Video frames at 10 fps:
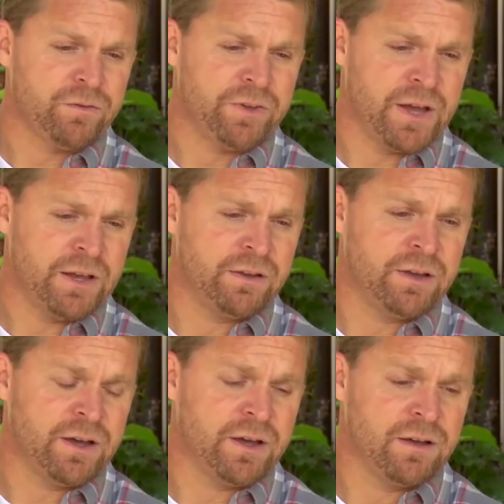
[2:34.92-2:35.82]
dad
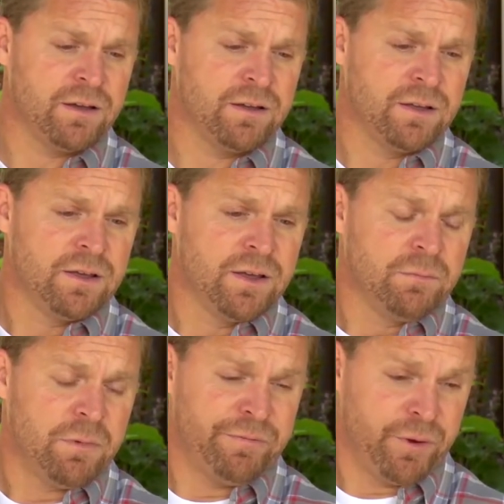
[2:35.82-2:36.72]
uh,
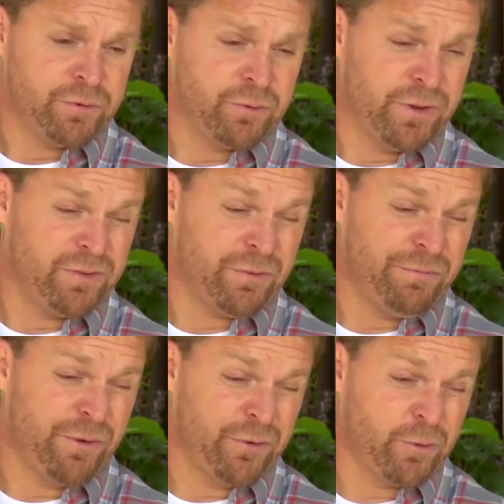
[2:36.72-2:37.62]
my folks released their
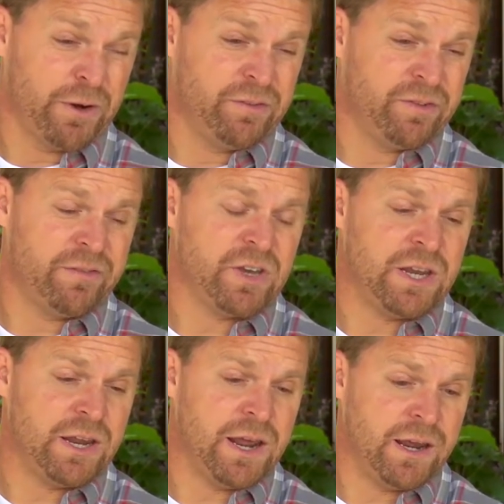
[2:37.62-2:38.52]
first wine in
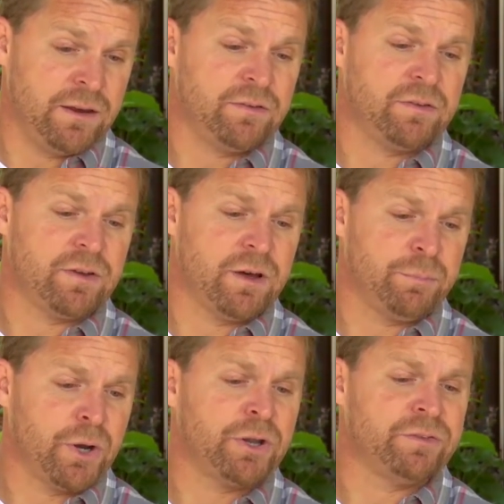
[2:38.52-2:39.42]
78, uh,
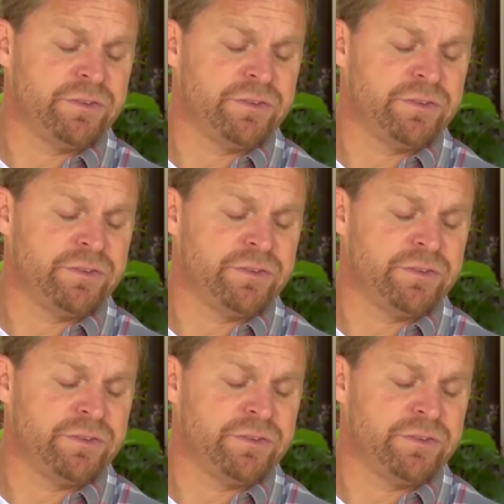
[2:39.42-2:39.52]
bonded in